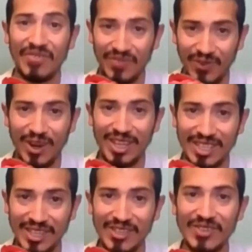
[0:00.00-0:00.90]

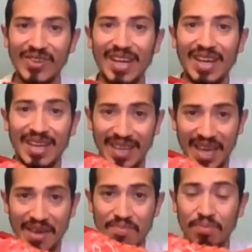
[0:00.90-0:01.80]

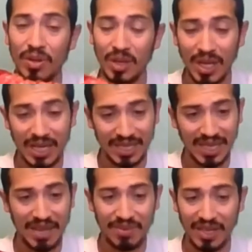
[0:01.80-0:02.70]
42K Plus,
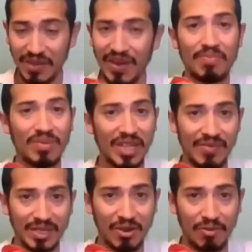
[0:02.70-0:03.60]
I believe. I believe
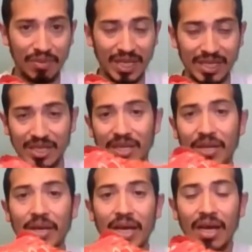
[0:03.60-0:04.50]
it's called Plus.
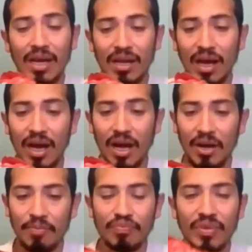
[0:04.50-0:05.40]

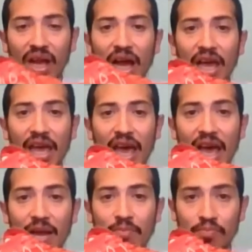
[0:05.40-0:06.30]
I
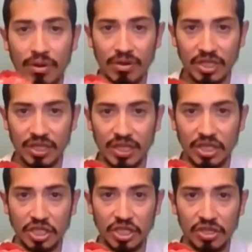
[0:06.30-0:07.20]
had purchased this
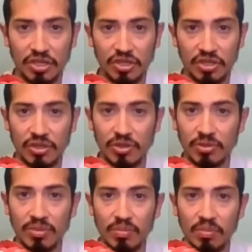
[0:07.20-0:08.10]
shoe
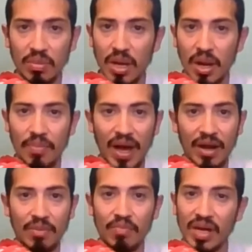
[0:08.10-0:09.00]

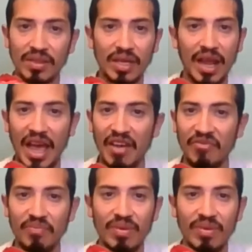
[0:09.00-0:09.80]
about a month and a half,